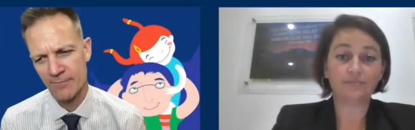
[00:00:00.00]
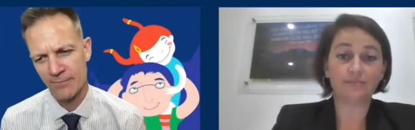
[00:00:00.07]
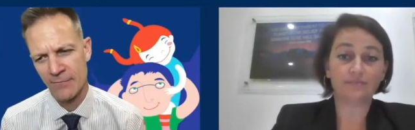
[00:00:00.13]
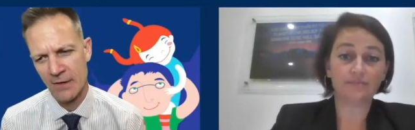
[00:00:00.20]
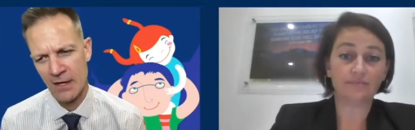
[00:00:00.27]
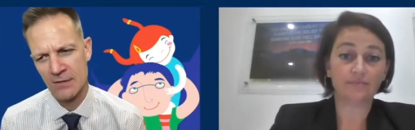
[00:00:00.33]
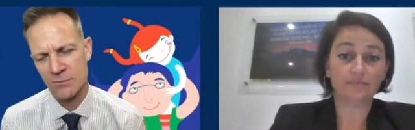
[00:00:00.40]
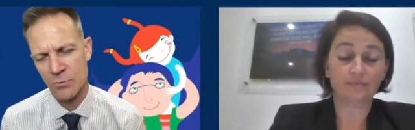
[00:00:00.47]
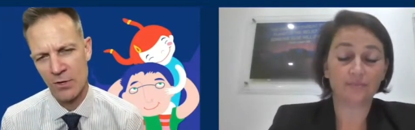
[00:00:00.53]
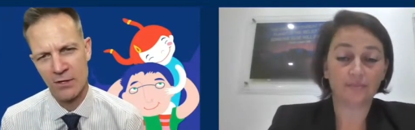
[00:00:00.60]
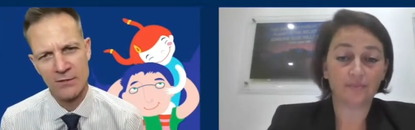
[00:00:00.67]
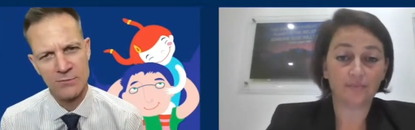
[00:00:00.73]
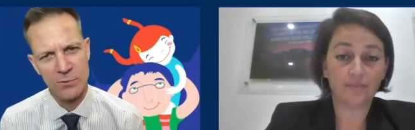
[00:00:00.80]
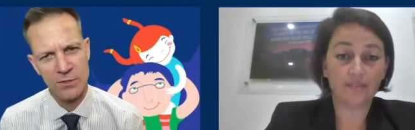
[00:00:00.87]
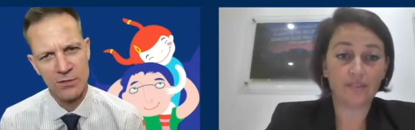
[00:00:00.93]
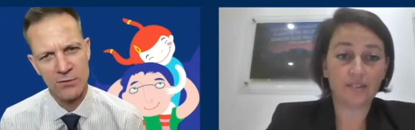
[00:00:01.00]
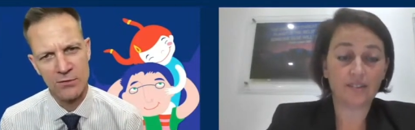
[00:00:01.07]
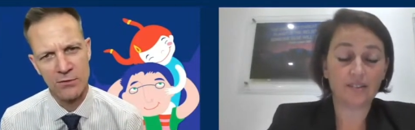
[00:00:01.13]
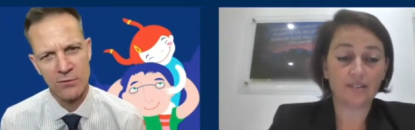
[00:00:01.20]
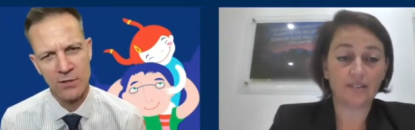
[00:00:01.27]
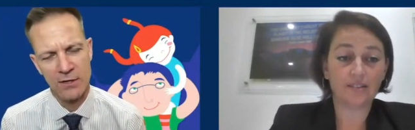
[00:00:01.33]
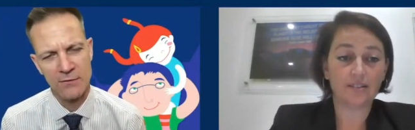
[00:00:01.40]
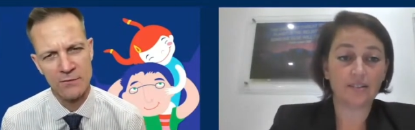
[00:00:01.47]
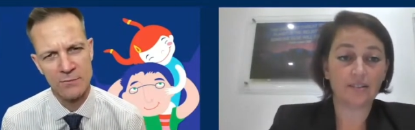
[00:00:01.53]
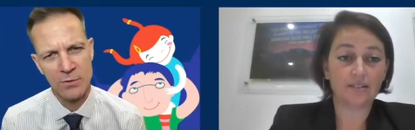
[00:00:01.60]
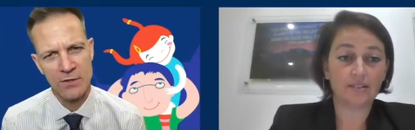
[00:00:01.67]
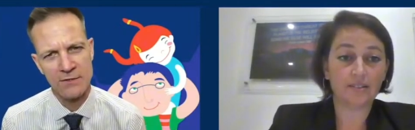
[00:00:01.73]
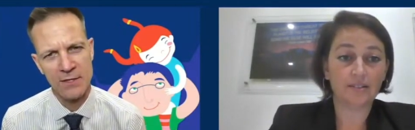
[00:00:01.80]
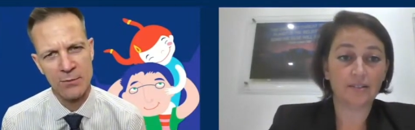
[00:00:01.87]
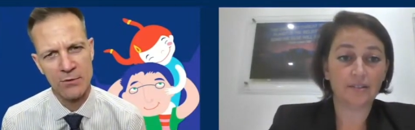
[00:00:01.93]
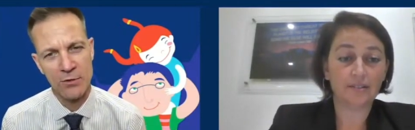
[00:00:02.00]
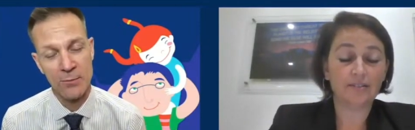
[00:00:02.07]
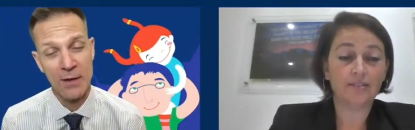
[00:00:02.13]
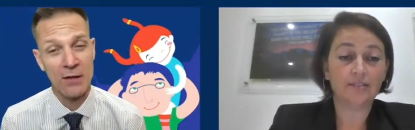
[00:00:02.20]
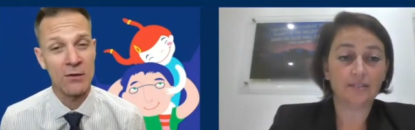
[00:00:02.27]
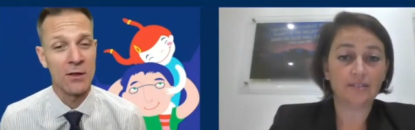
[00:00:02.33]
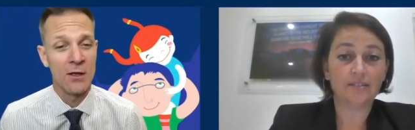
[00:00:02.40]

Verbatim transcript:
Speaker 1: as well as what you, you kind of just put on the table there about